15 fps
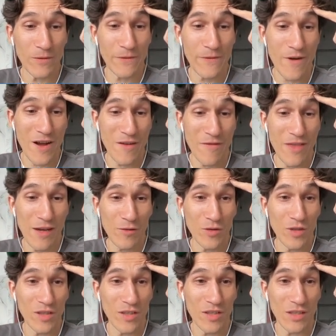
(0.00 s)

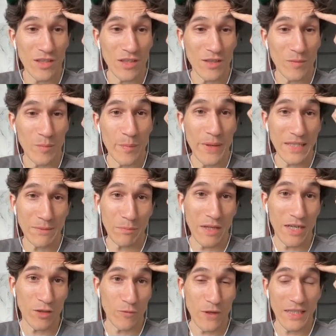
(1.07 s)
5,000 uh, best
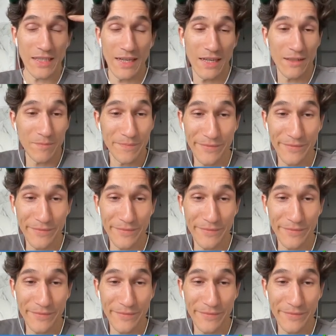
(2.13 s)
players of Catan.